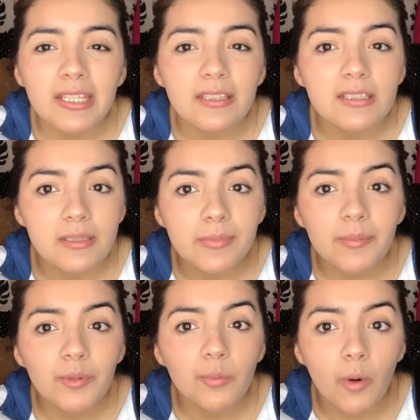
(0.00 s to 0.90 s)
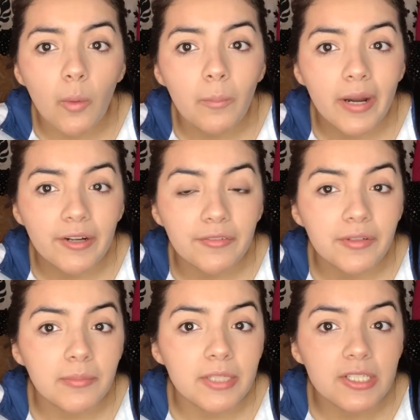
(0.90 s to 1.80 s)
Like, some people won't buy
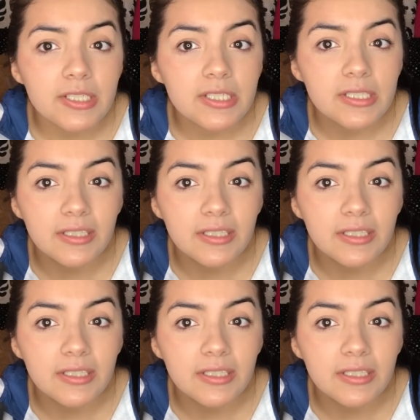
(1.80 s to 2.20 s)
refurbished,